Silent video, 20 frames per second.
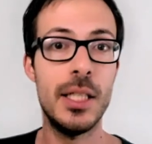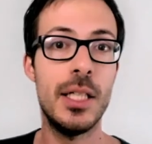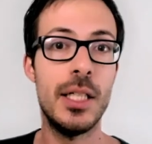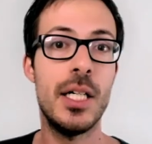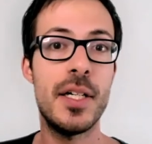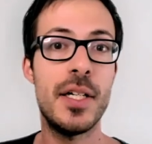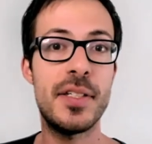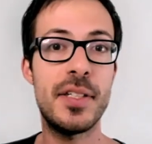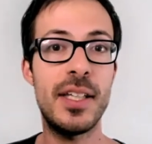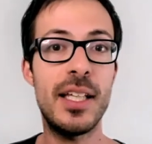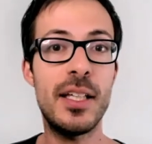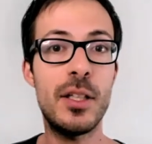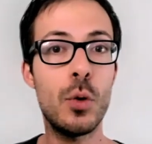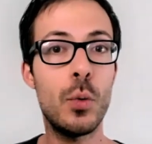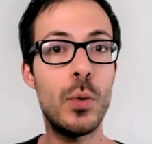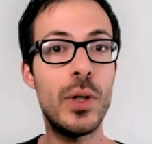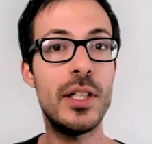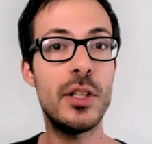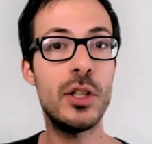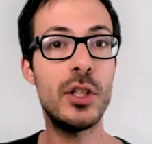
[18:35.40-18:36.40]
so that you
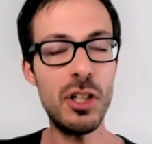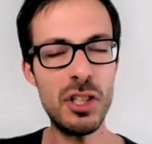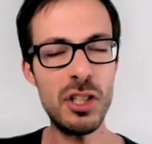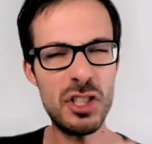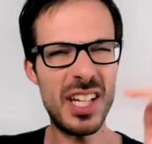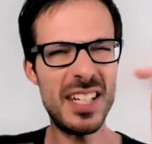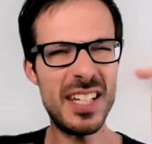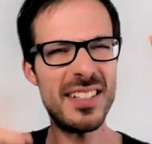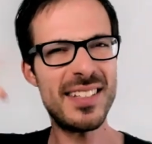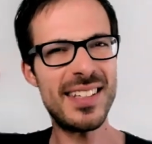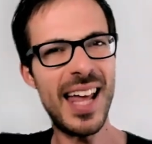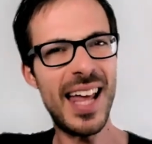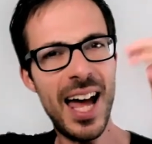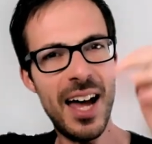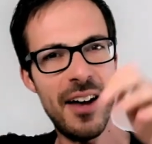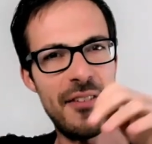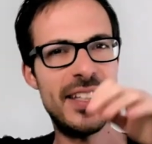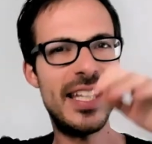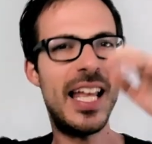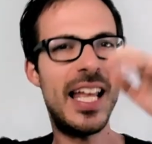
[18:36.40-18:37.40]
will not just have
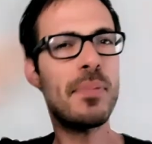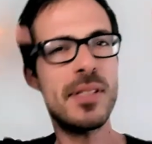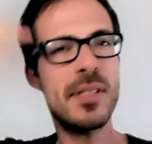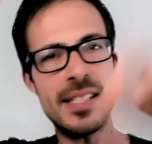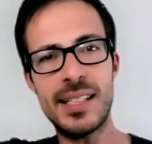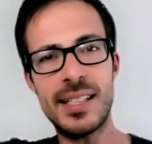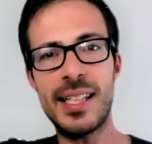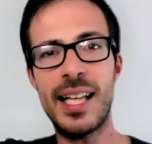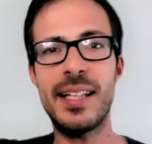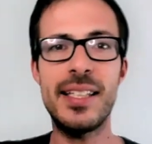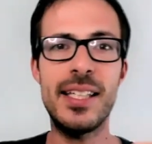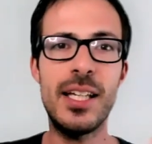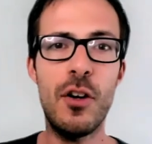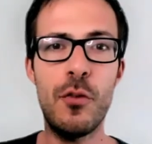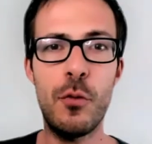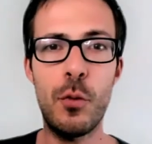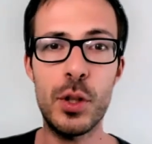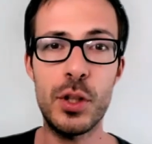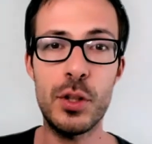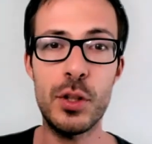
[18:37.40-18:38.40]
an abstract idea of
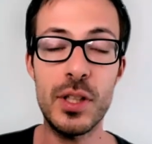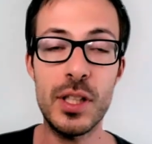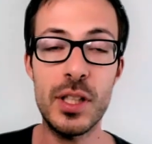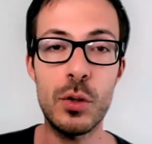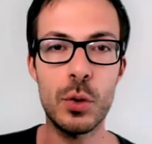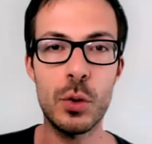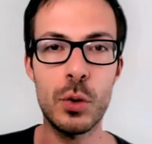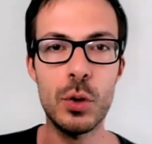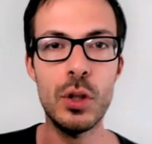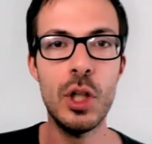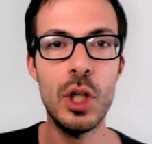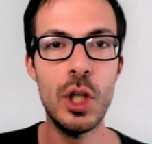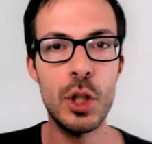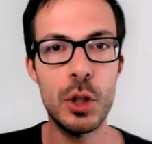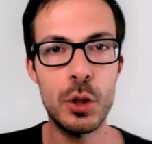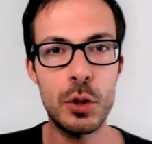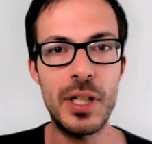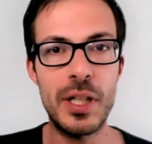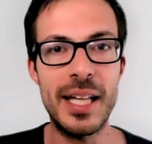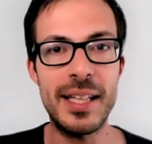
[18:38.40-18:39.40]
what you need to do to
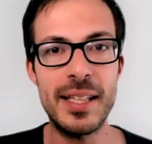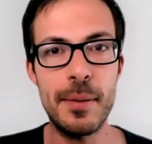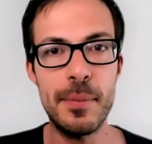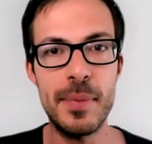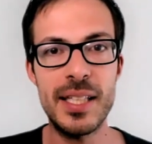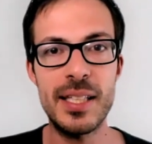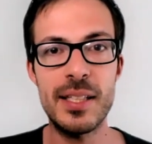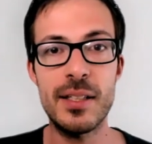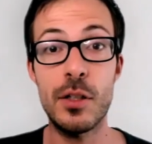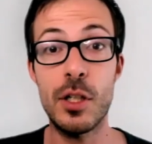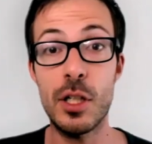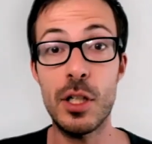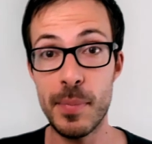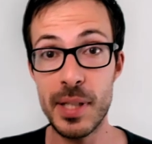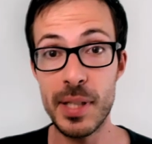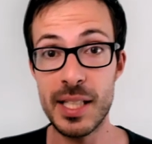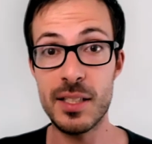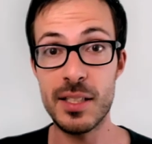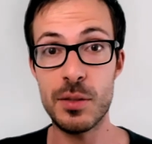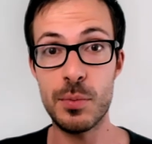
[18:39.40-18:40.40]
get your
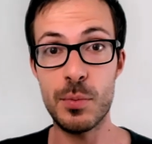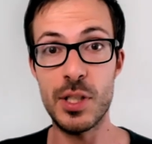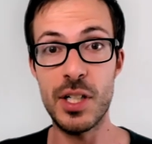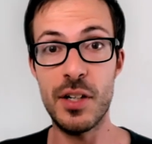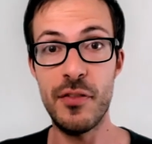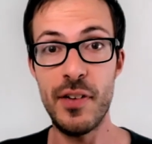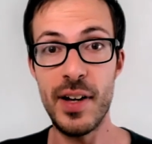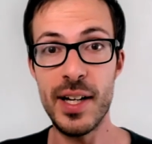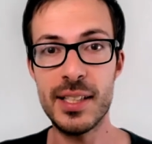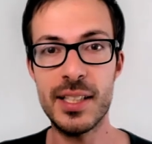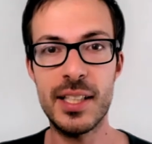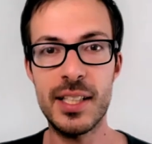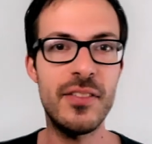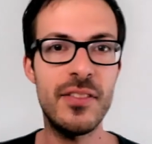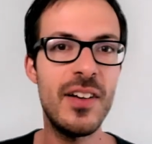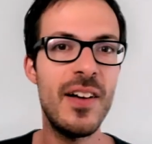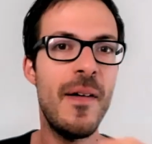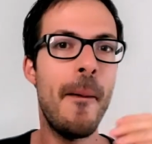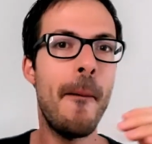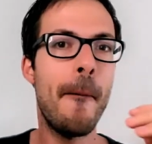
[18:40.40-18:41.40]
meetings more effective,
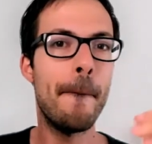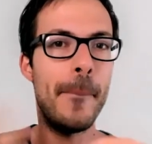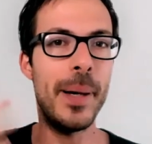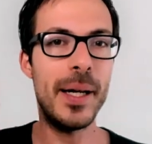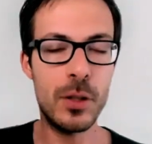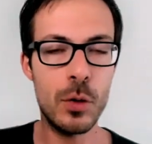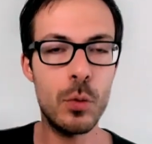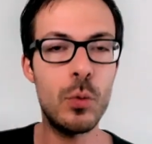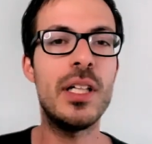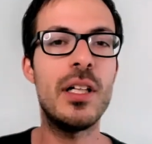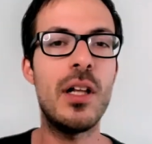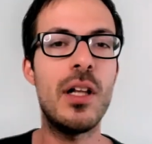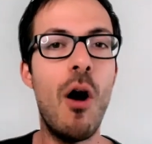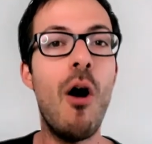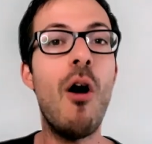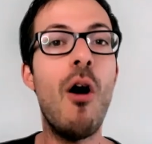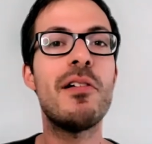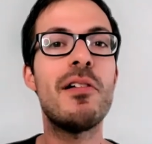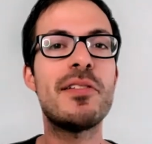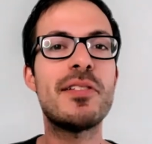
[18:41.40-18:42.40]
but you will
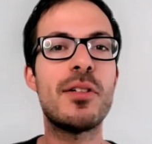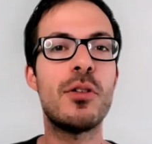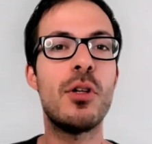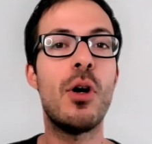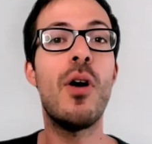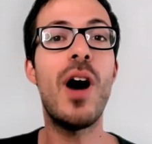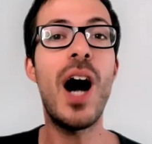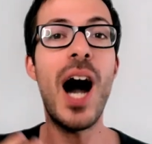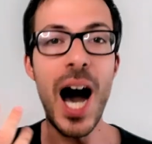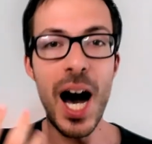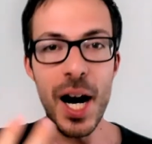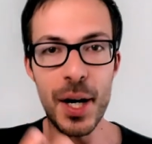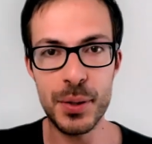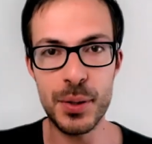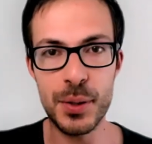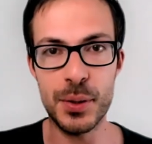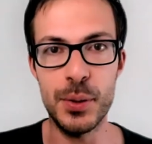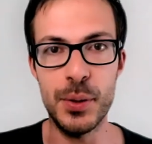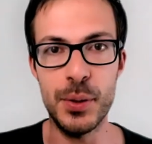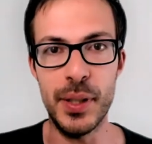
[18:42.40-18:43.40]
also know how to
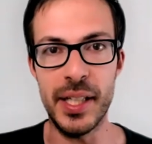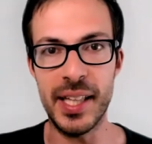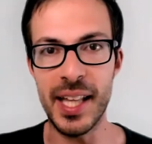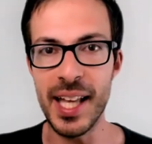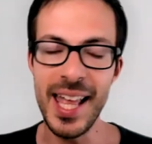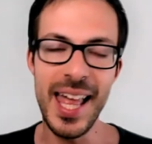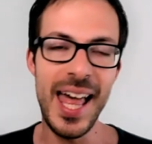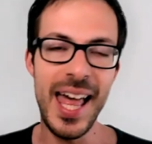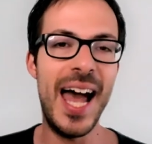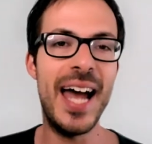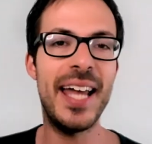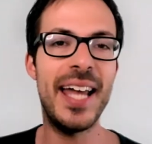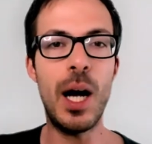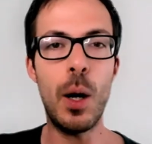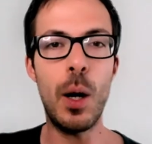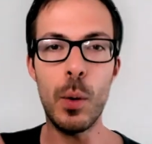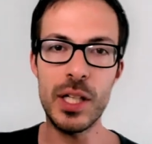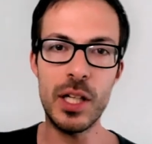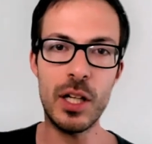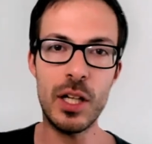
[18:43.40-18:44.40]
do it. And I
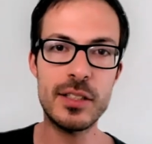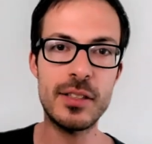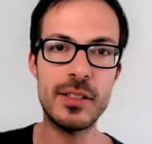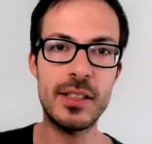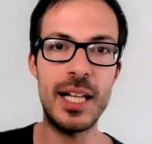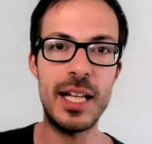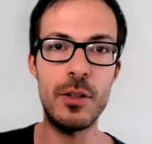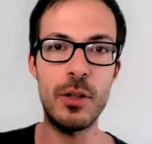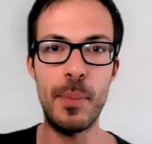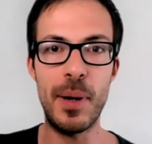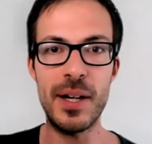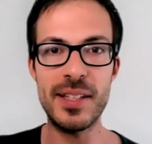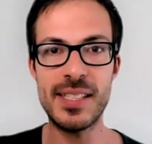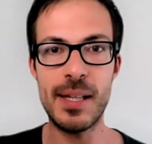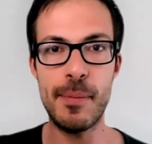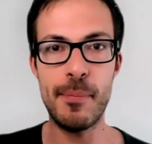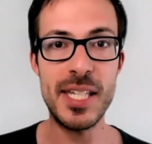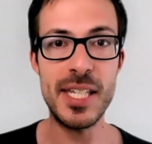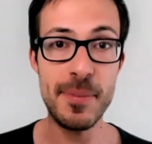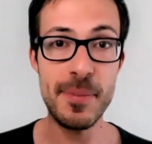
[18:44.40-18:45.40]
will also tell you about some
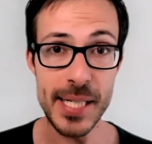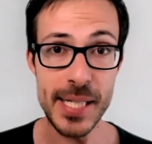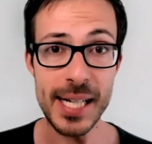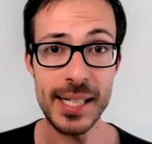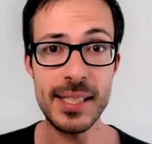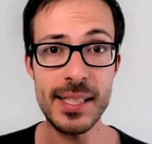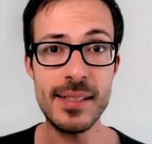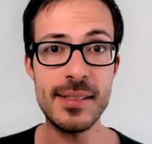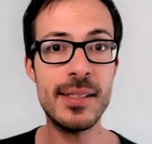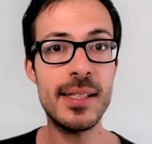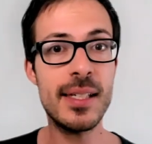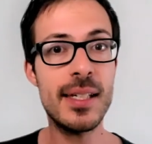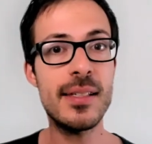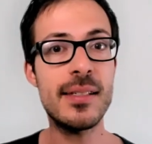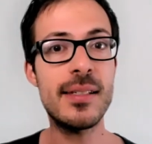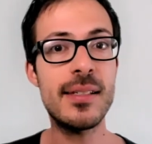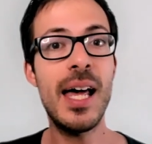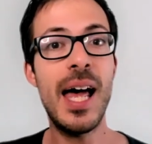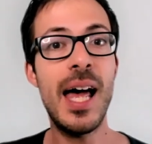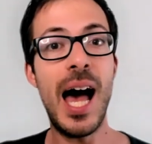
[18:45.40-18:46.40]
best practices.
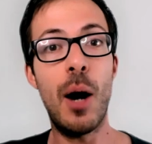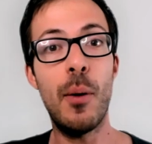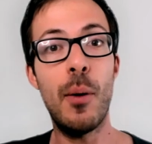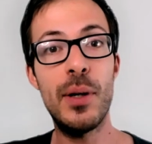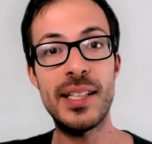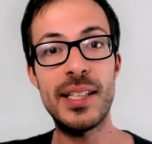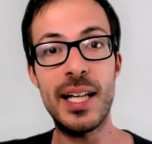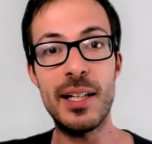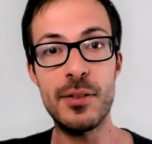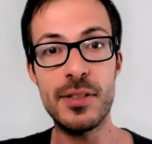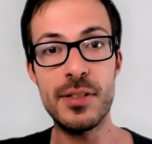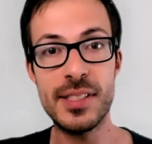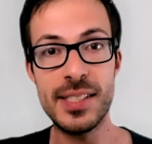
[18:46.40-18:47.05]
I will tell you